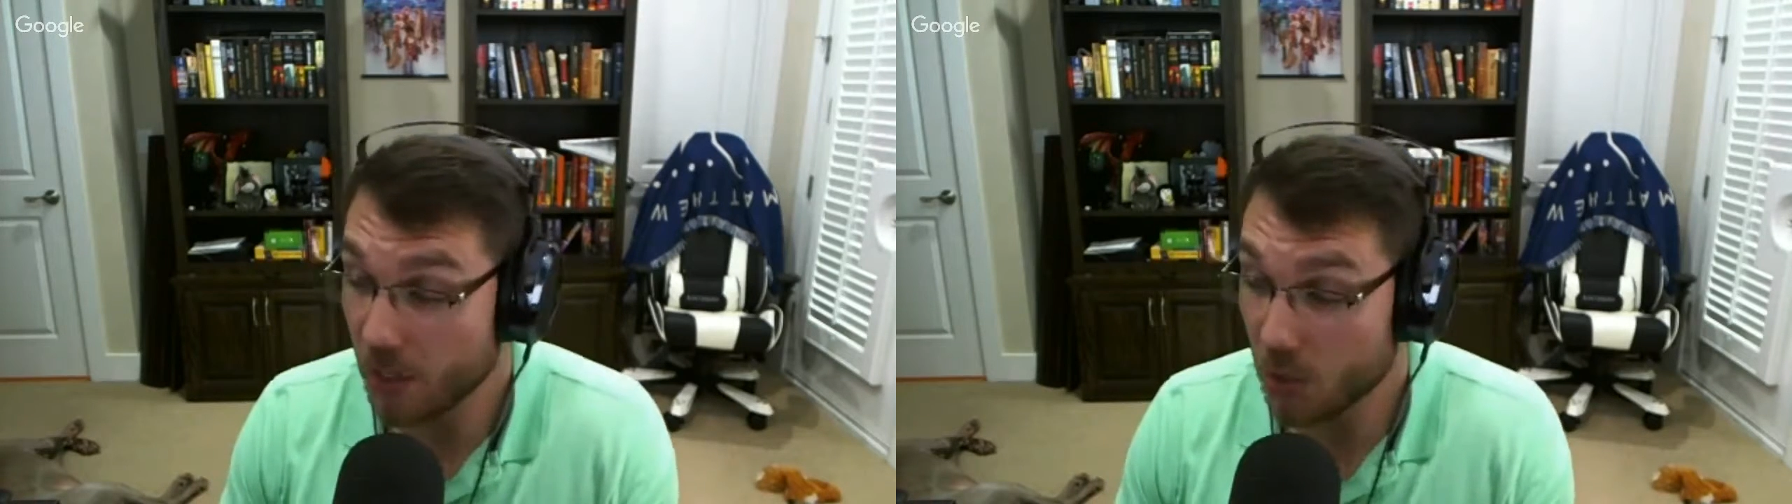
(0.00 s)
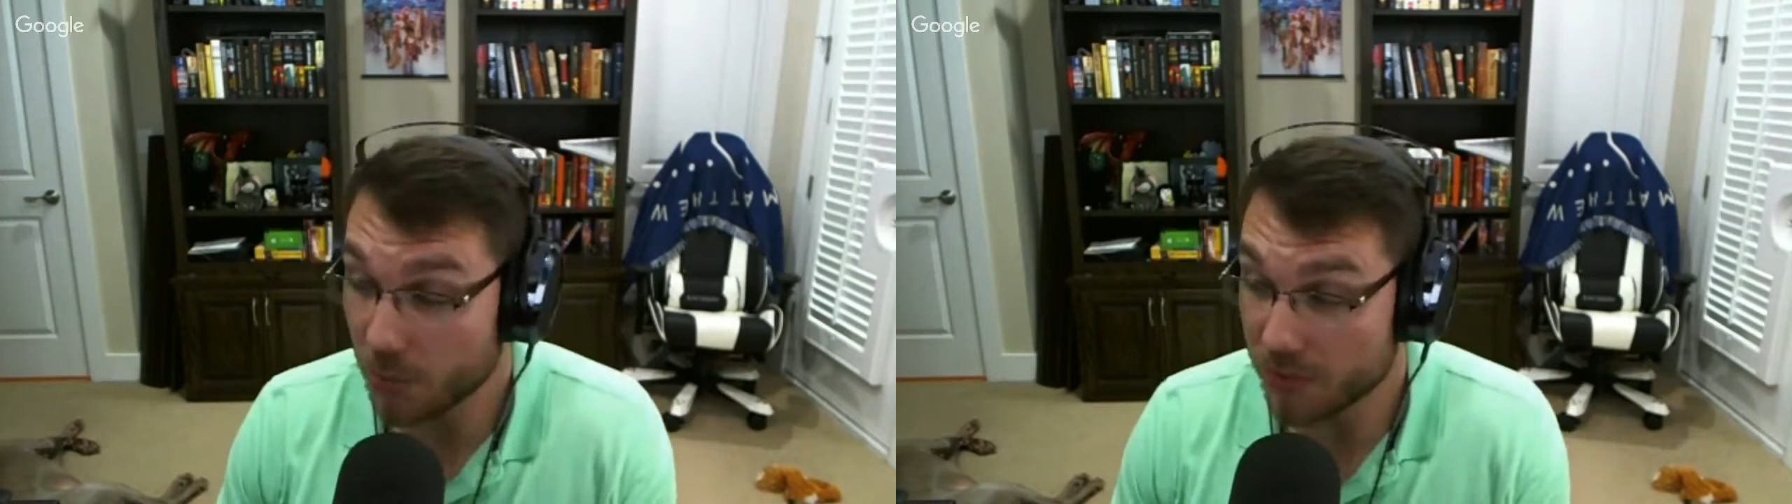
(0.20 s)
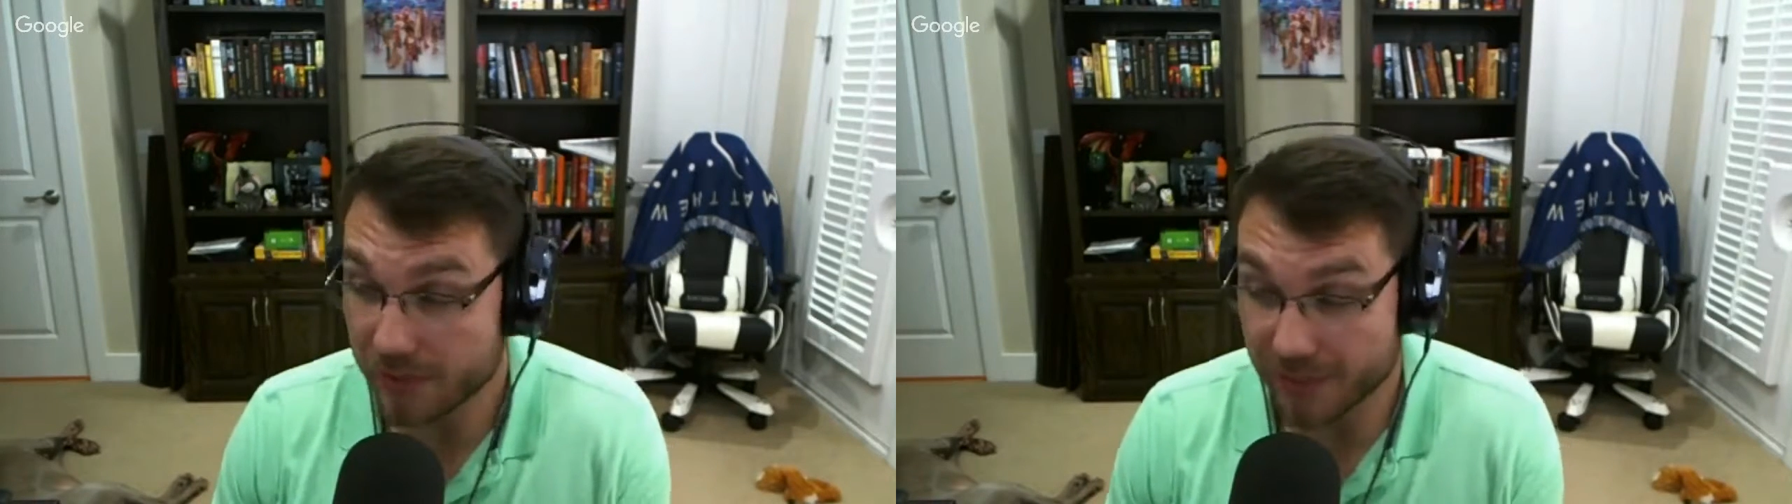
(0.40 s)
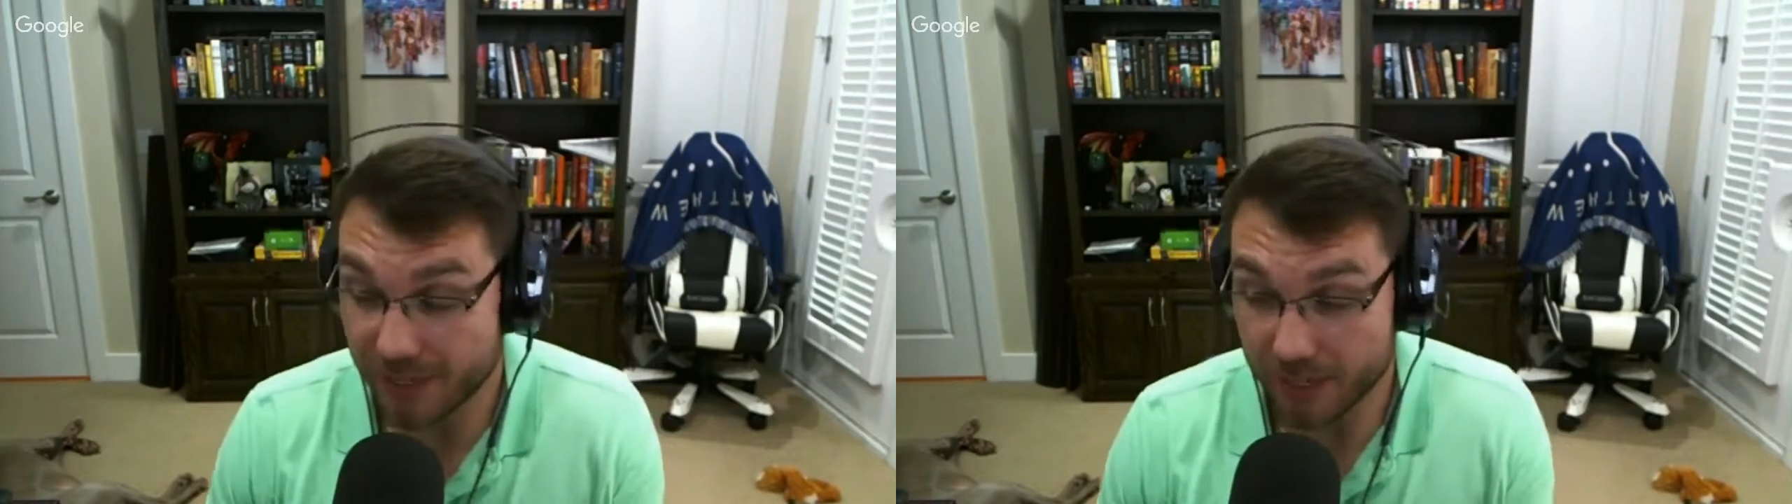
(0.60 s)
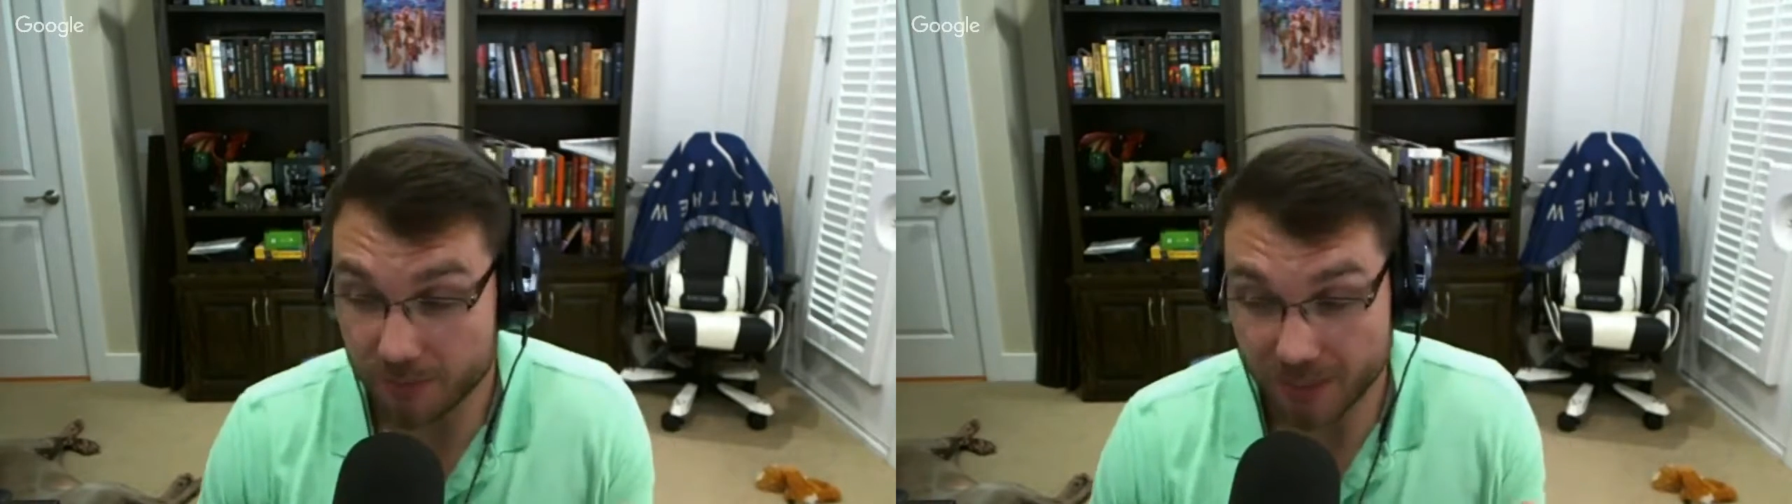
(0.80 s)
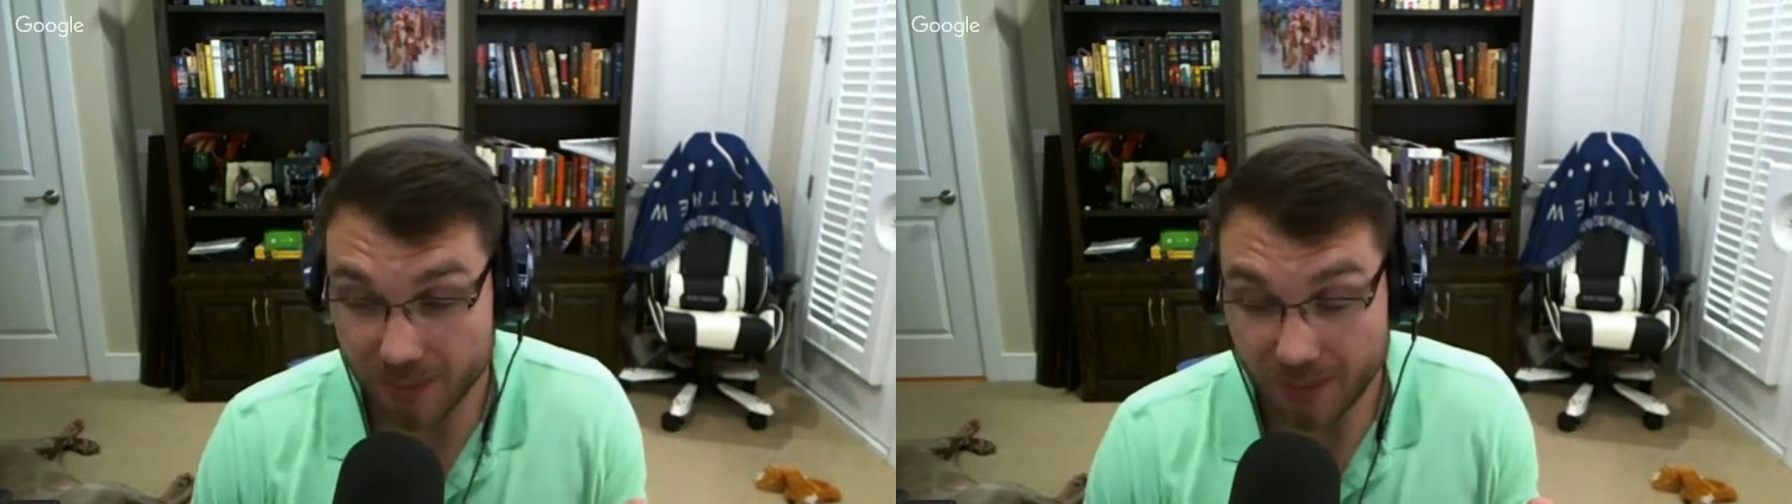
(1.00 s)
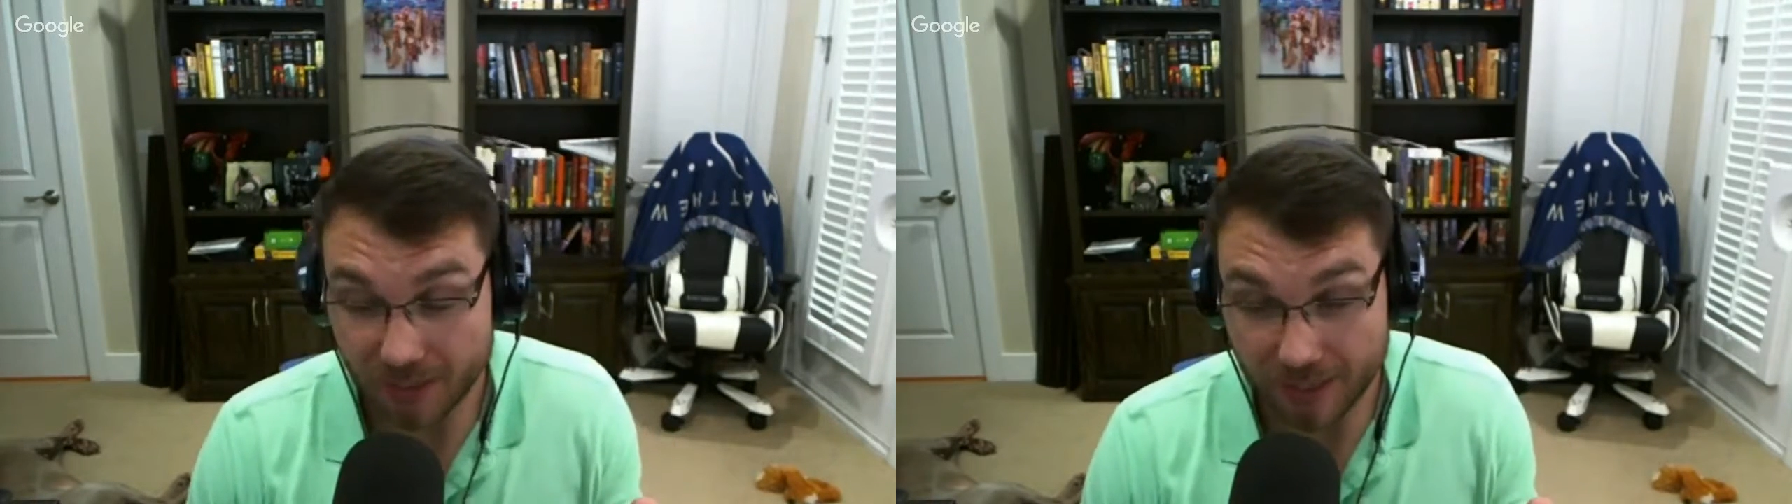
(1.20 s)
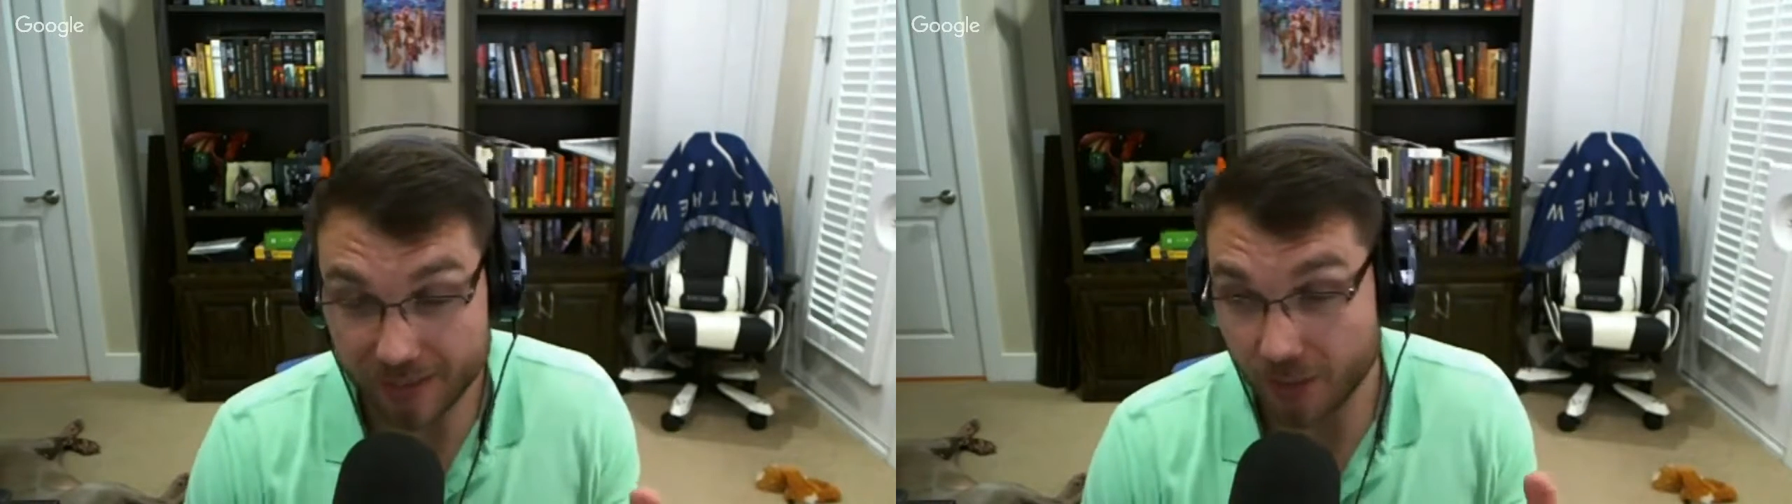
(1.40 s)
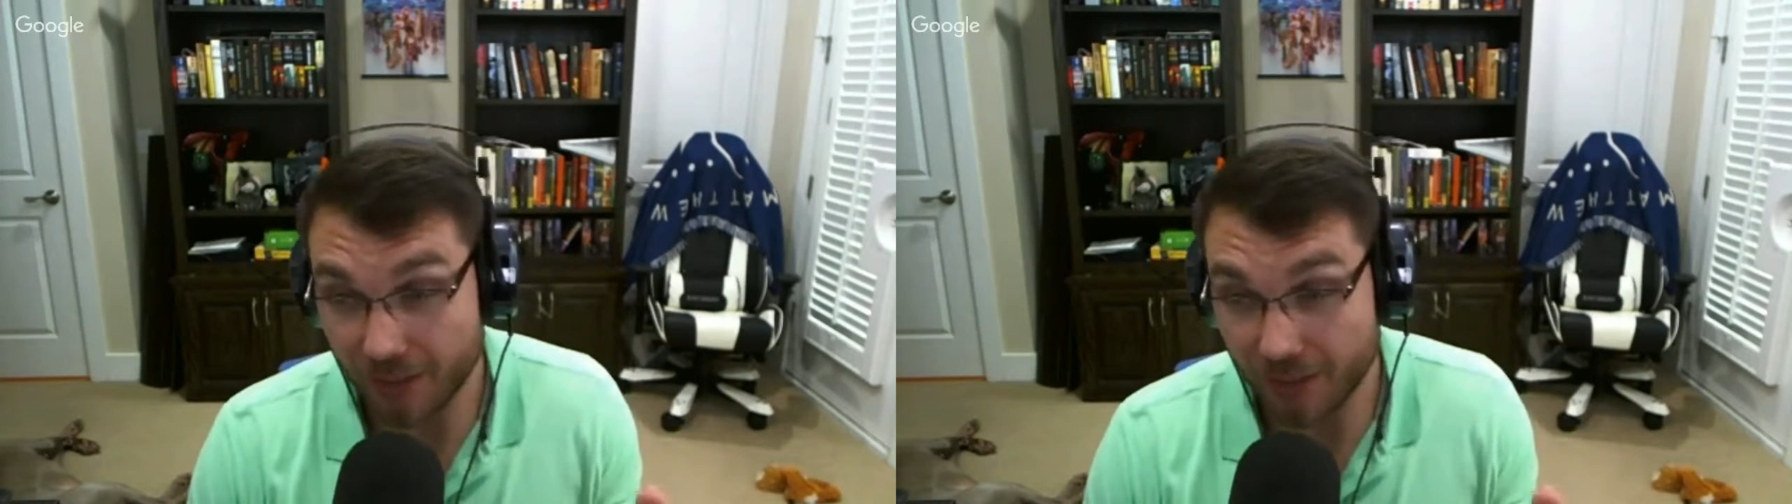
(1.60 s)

which is a game that I know I